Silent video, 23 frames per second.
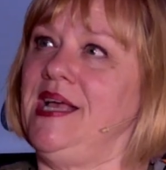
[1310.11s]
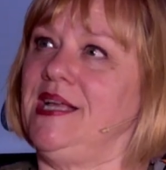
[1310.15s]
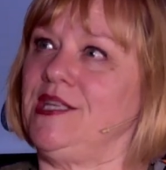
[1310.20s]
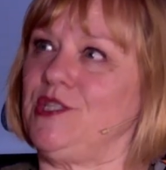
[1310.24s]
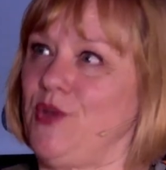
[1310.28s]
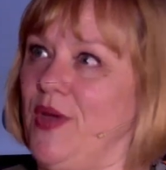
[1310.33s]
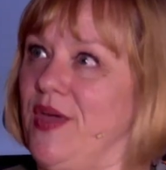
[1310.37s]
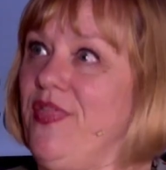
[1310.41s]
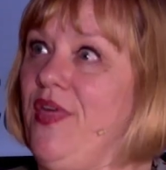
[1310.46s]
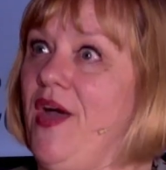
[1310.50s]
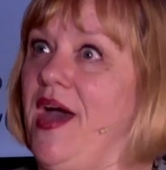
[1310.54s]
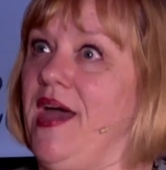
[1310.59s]

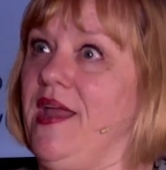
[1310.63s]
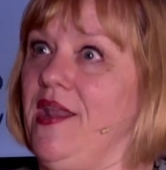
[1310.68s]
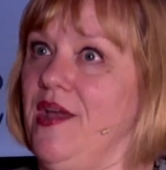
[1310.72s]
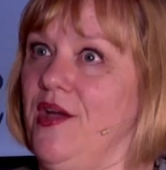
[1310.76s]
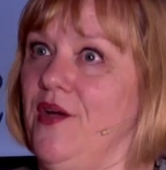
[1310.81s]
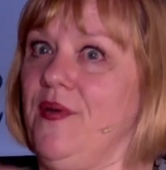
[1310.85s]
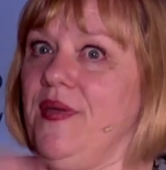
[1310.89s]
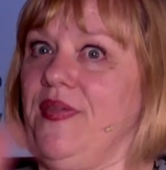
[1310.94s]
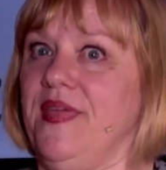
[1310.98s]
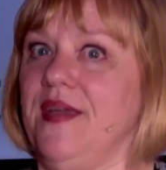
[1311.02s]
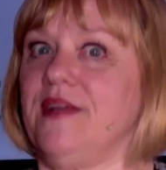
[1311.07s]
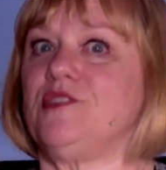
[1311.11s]
So I thought,
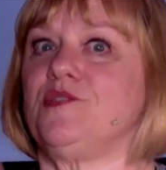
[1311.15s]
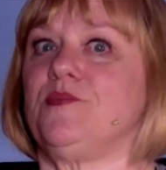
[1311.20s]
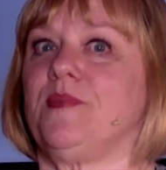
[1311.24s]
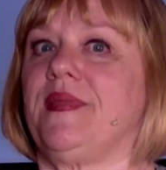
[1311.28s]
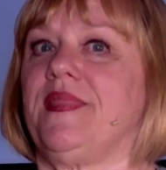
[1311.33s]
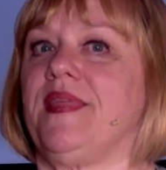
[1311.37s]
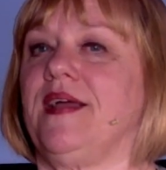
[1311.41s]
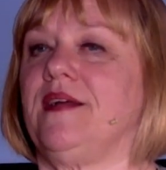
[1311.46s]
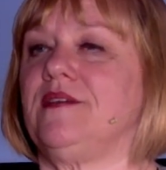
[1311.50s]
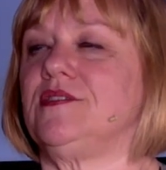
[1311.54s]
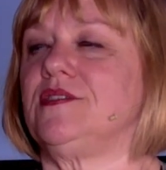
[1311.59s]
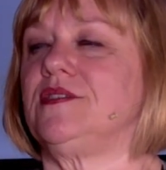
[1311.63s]
okay,
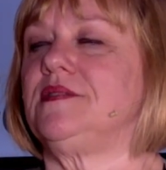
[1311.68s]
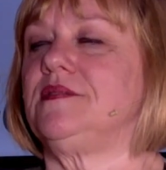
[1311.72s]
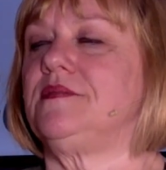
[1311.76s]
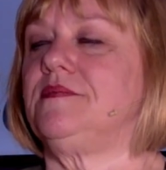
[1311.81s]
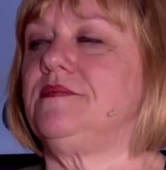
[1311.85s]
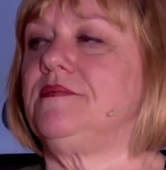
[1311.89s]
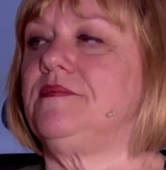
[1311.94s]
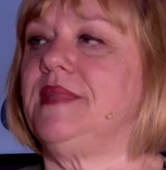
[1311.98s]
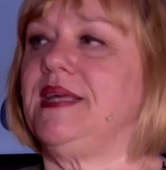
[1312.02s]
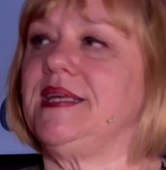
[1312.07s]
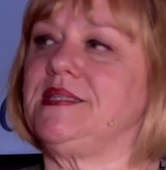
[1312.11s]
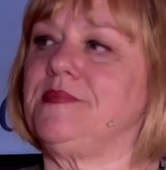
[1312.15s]

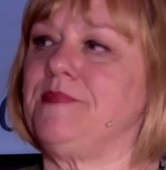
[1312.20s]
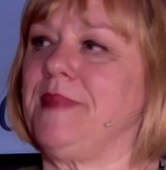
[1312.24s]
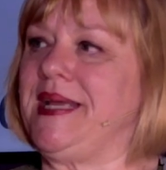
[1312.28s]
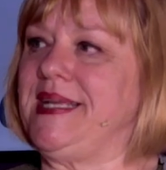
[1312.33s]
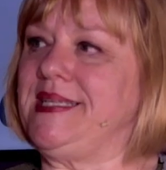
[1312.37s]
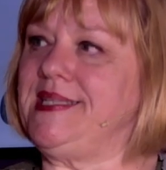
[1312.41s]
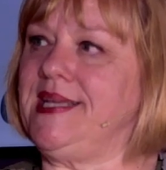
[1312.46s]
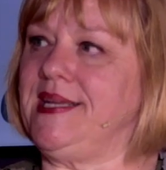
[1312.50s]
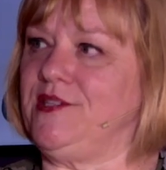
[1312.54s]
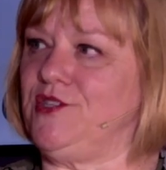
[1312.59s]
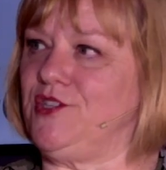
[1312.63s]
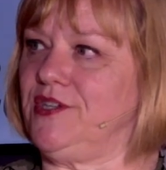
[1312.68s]
that's my
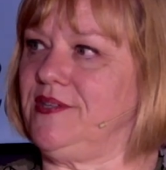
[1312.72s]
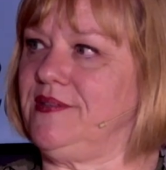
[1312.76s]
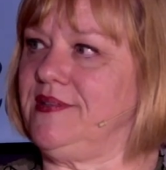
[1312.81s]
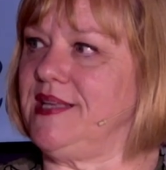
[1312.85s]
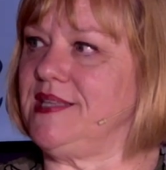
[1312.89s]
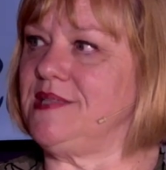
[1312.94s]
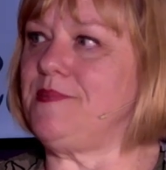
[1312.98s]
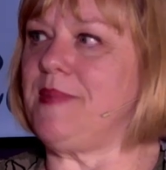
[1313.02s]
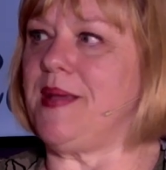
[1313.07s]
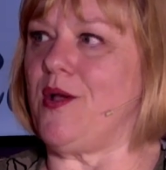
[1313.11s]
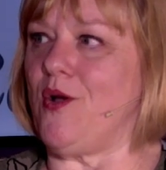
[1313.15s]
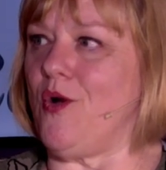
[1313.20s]
intention.
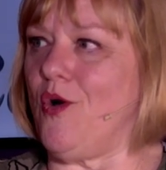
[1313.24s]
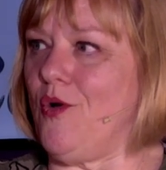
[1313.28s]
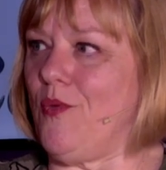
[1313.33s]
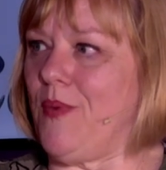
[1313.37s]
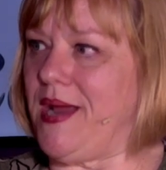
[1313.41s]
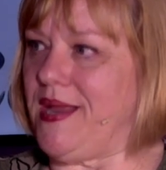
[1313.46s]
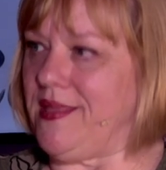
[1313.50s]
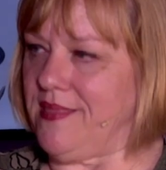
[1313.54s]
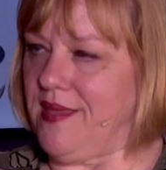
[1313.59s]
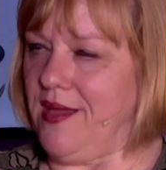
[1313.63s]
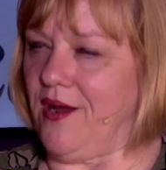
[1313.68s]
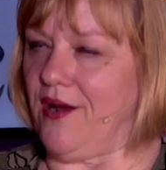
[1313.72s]
That's my goal
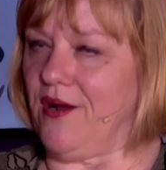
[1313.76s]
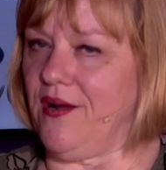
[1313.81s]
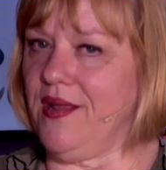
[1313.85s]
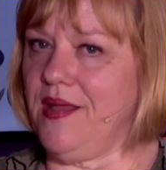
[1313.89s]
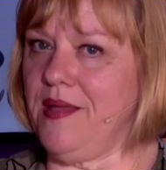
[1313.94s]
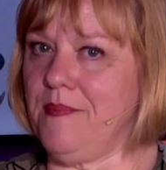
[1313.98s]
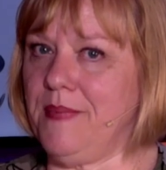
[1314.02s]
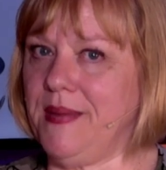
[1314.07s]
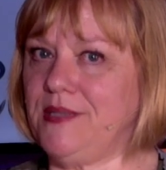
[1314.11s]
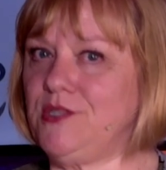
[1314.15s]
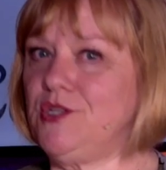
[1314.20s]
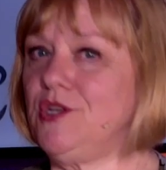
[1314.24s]
right there.
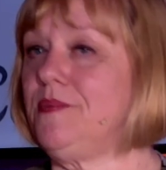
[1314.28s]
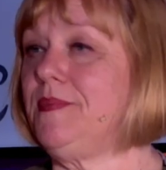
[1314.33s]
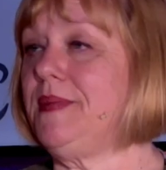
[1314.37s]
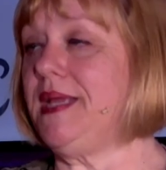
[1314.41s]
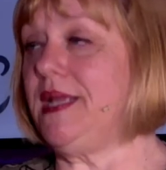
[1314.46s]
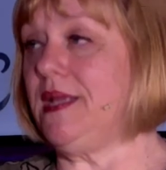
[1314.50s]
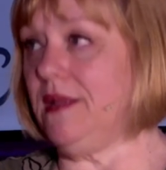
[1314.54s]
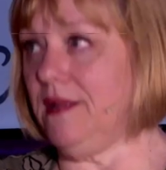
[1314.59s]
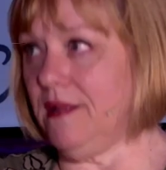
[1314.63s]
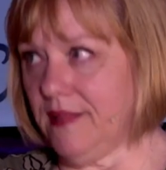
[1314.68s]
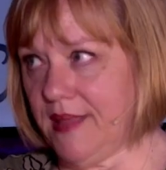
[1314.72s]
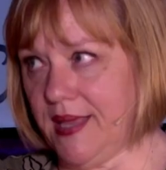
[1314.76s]
But it took
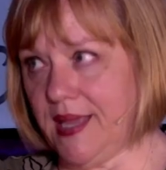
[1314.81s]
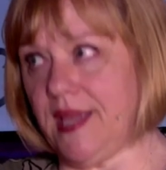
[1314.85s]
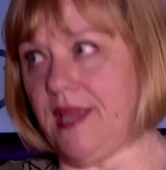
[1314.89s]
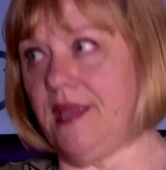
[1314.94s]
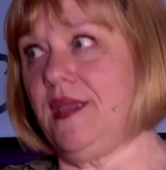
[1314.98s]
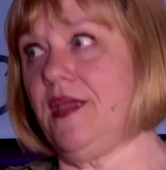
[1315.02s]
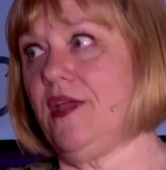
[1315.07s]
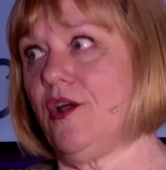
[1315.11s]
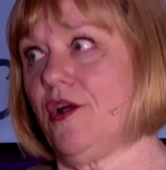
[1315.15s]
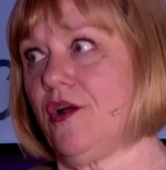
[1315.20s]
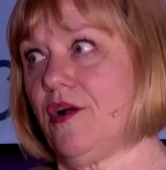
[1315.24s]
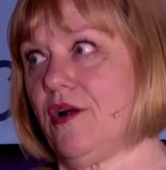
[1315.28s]
me like a
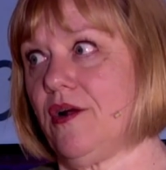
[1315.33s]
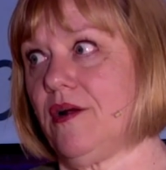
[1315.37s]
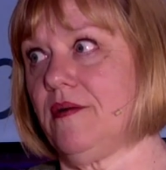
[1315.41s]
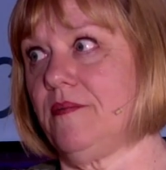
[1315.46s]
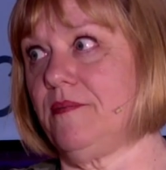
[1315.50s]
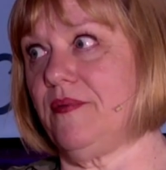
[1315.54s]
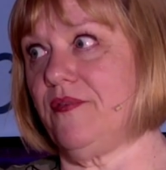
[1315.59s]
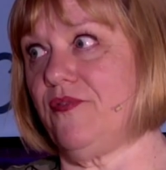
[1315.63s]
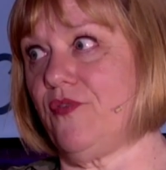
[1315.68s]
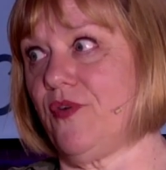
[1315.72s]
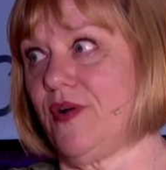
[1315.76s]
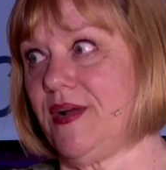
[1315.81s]
year
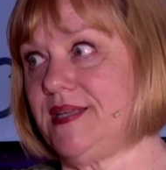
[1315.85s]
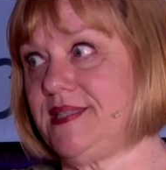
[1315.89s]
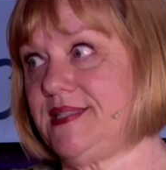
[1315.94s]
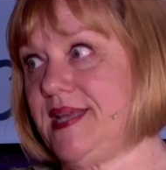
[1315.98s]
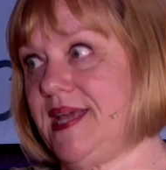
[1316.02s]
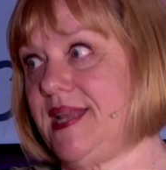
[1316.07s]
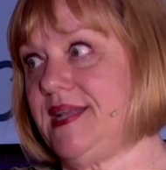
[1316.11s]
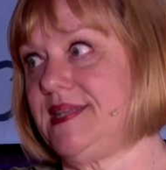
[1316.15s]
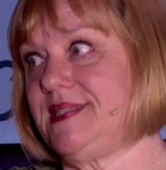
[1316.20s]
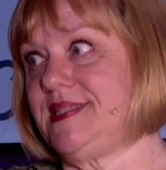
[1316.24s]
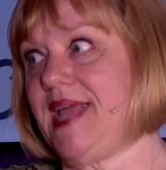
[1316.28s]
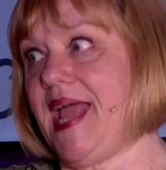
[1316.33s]
before I
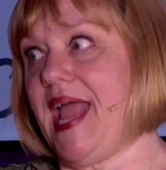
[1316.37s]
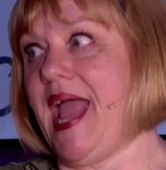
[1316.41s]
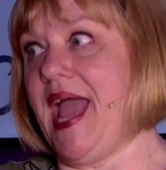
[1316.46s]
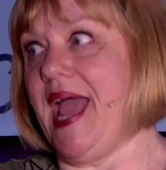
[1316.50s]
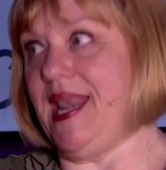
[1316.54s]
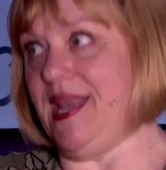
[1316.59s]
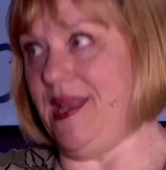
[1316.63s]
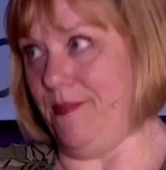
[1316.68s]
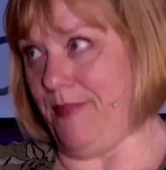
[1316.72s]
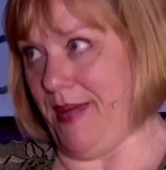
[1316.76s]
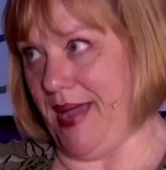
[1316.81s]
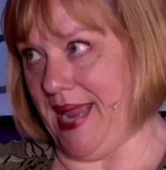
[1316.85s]
said it to
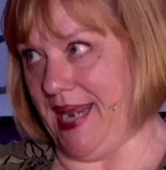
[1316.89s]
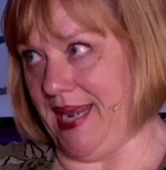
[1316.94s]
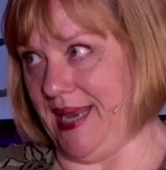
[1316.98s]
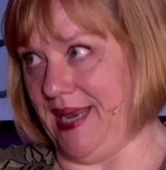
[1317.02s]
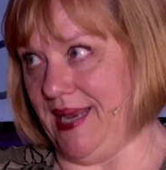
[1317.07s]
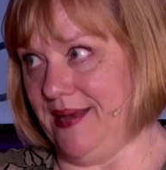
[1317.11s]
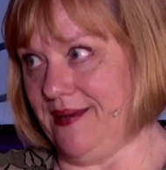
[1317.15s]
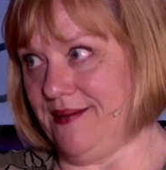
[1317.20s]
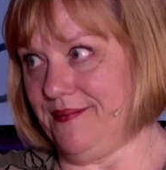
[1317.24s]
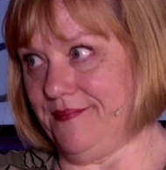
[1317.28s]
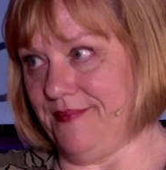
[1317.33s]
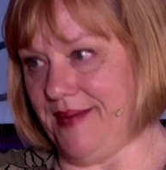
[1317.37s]

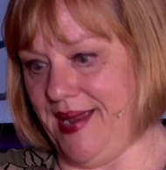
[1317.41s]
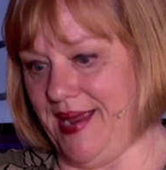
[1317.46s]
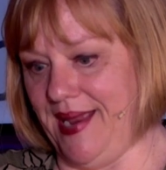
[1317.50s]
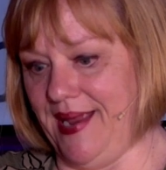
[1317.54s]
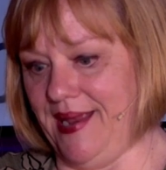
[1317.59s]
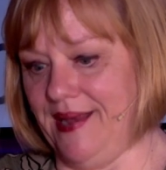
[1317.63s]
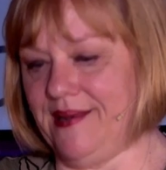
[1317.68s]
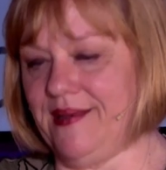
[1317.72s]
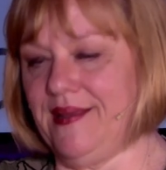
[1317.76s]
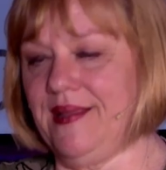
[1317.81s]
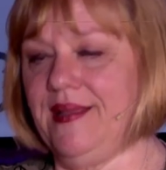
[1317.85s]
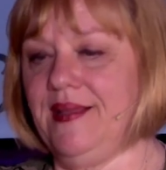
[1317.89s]
anybody,
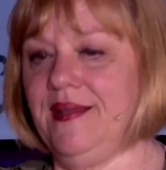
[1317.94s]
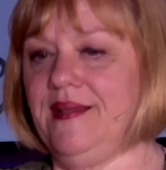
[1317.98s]
right?